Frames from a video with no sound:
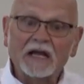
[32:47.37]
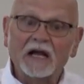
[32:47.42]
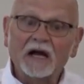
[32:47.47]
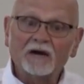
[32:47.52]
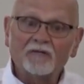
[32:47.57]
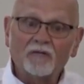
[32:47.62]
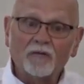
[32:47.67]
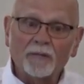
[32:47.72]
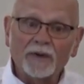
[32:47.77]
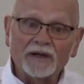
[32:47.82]

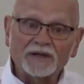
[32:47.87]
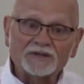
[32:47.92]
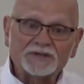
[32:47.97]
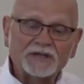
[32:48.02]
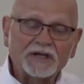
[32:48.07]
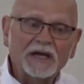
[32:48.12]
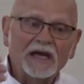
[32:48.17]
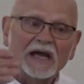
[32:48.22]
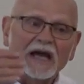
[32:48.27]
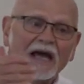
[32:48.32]

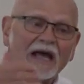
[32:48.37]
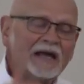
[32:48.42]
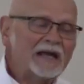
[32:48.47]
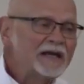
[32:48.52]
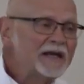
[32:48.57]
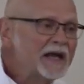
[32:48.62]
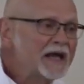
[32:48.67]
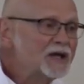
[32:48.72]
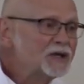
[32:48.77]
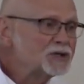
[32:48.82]
governments
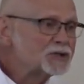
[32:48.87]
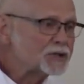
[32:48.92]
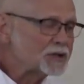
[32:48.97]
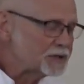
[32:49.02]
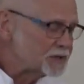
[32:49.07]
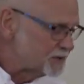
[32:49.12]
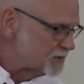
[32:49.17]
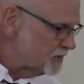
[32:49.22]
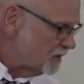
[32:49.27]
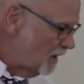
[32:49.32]
and
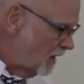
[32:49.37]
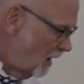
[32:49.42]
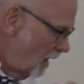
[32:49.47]
nations.